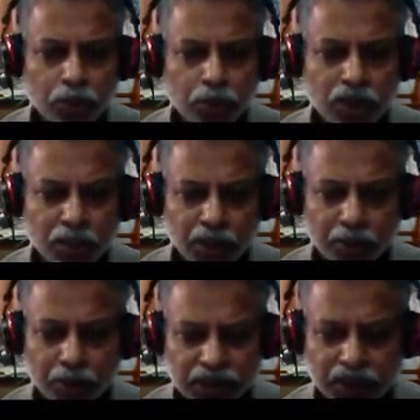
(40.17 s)
to see my
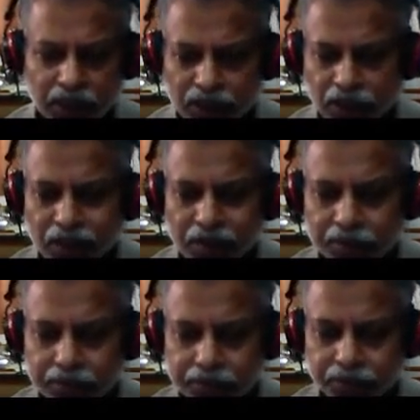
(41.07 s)
presentation.
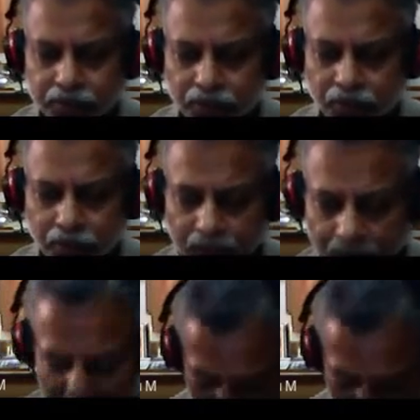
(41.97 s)
Say